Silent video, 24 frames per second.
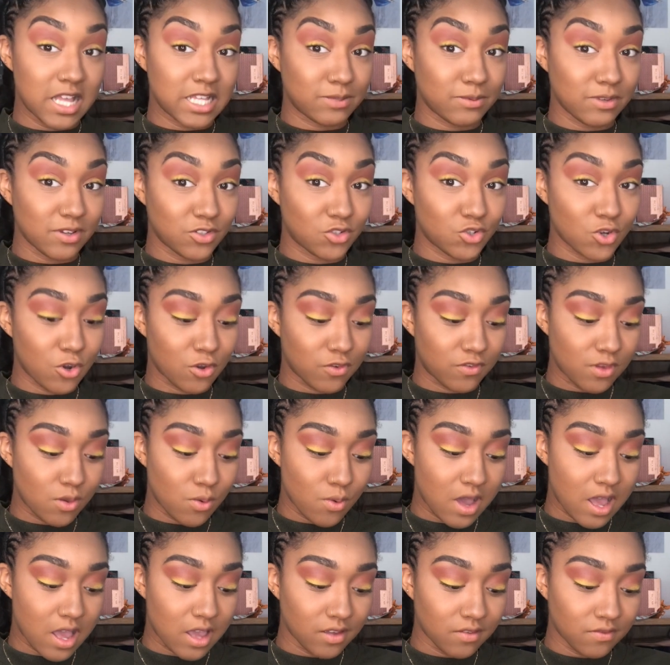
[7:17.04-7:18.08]
reminds me of Trophy
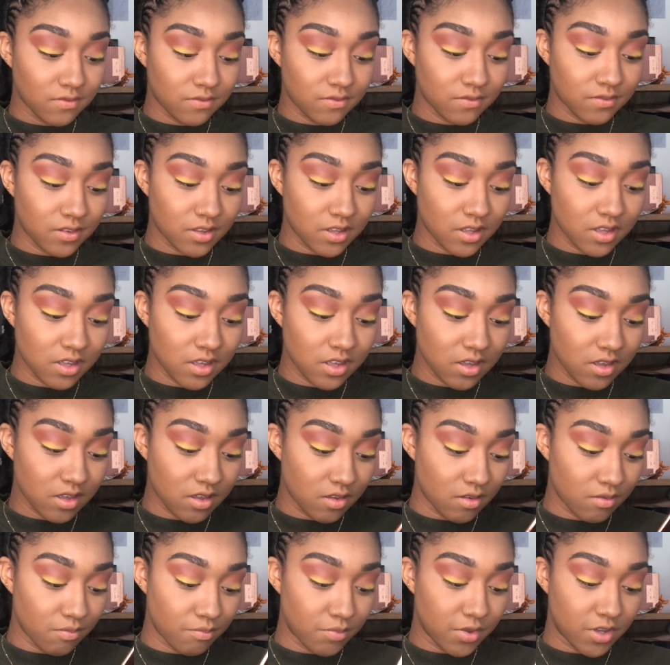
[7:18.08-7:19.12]
Wife,
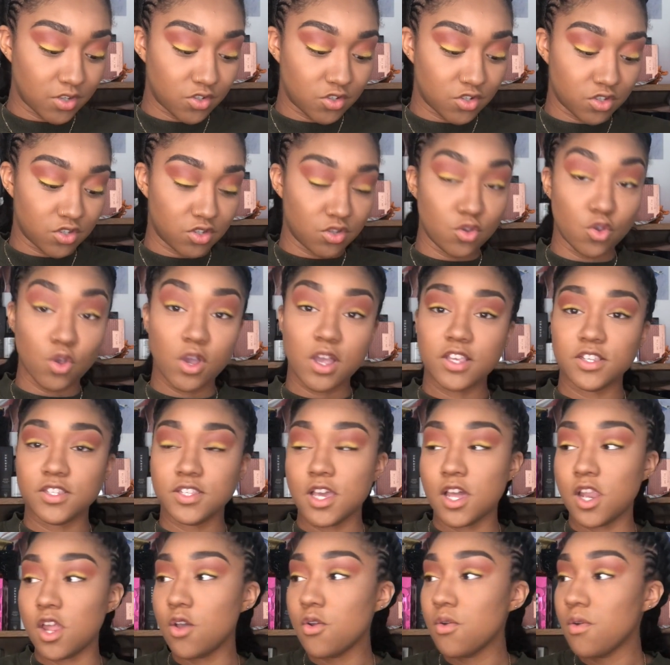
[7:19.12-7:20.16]
but just not as
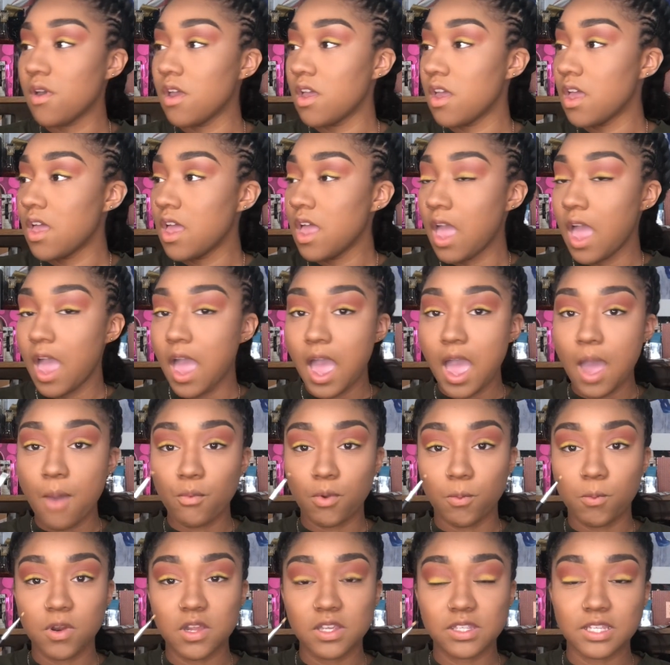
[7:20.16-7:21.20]
yellow.
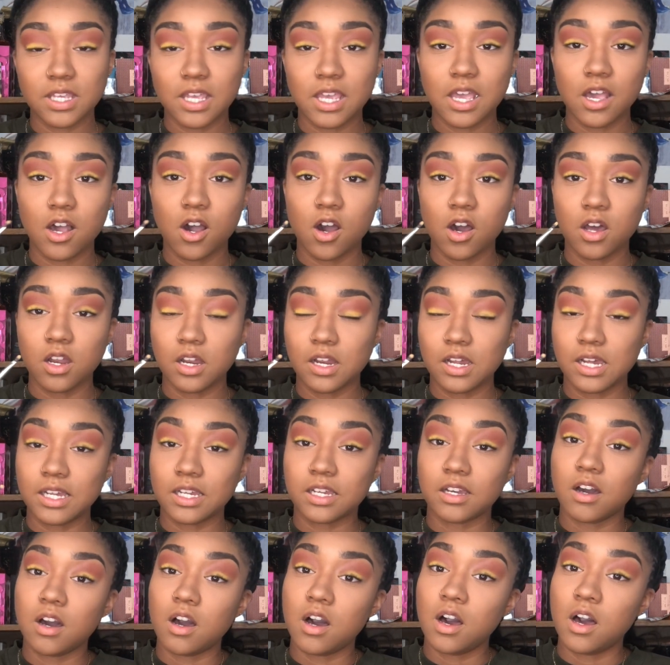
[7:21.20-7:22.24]
But it's on
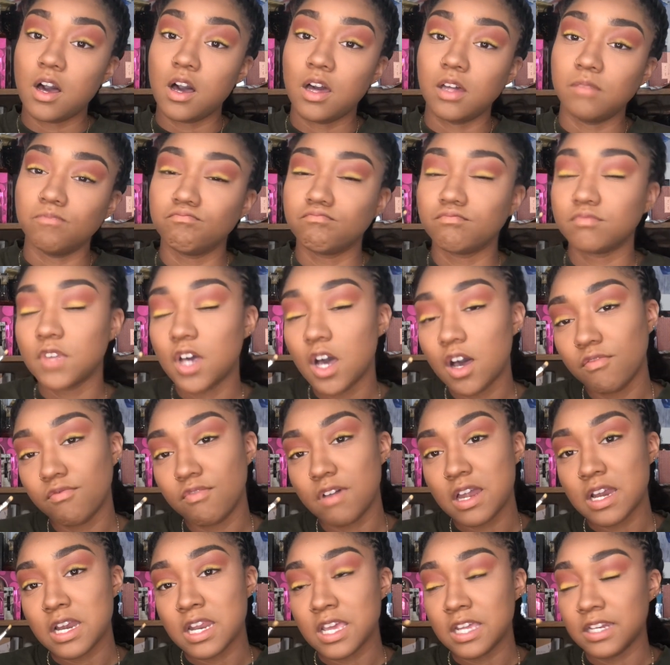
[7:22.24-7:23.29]
like half
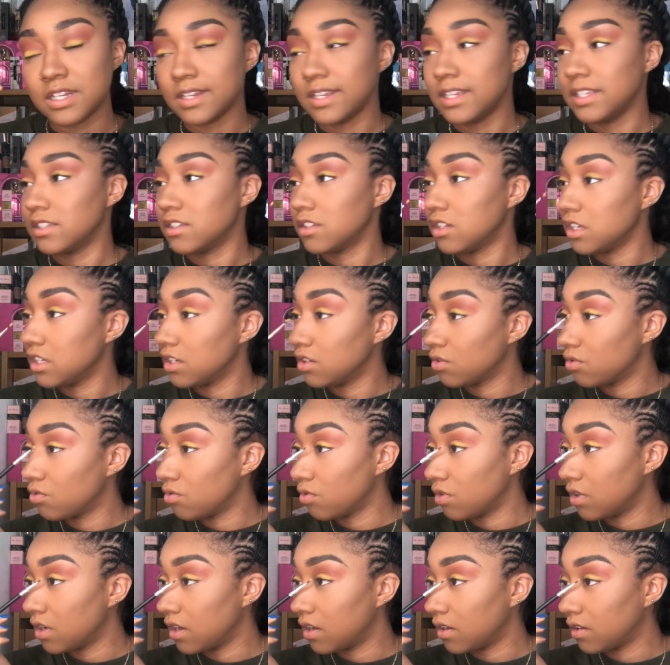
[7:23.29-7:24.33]
of our lid into the inner
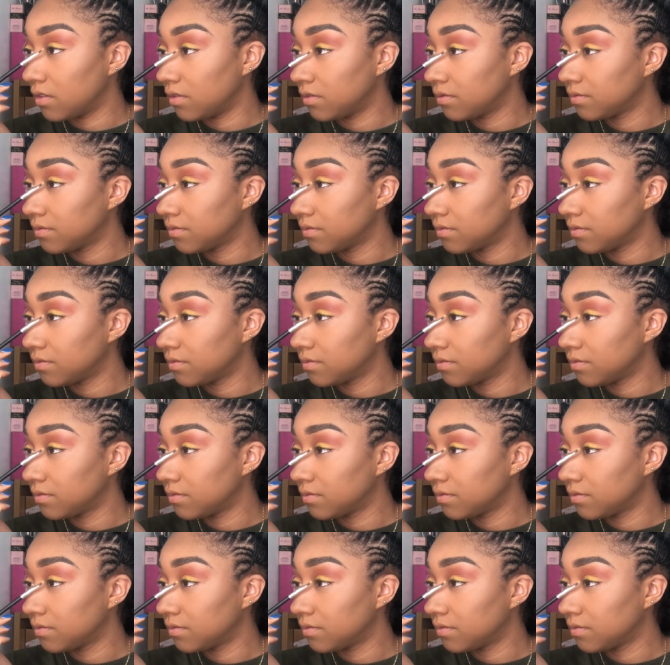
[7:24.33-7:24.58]
corner.